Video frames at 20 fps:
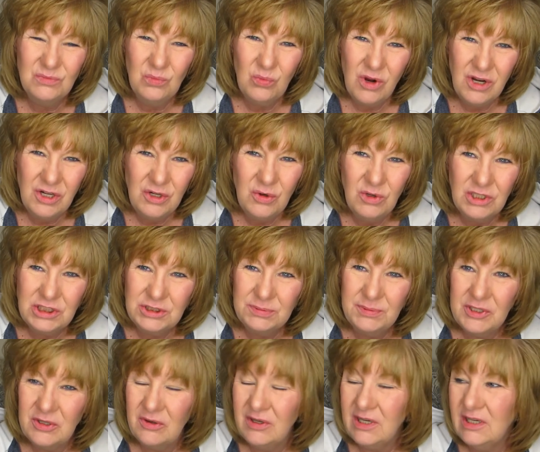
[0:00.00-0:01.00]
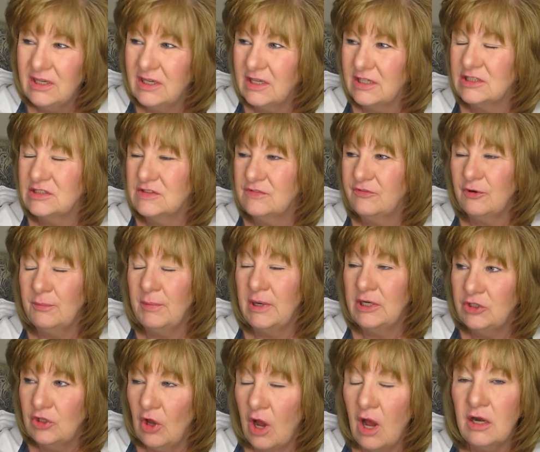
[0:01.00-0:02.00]
wanted to watch my grandkids for my
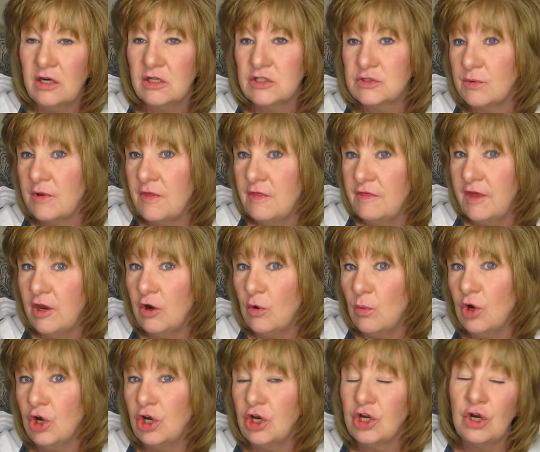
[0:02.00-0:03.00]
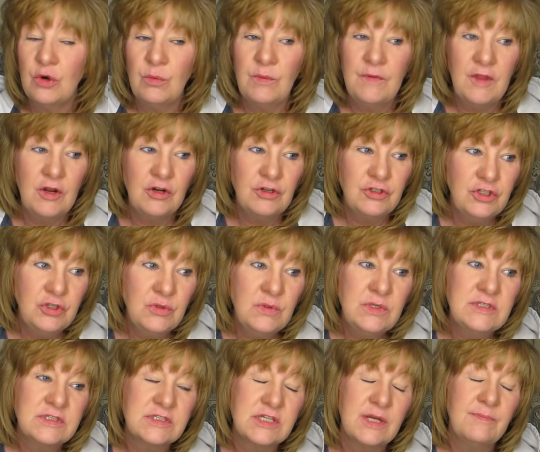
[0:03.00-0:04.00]
daughters when they're working or when they're
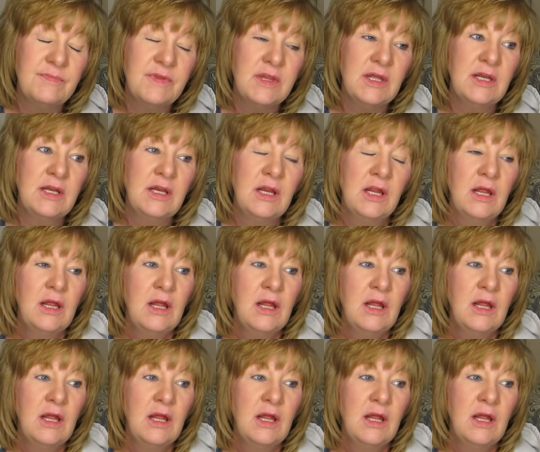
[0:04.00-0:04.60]
doing something.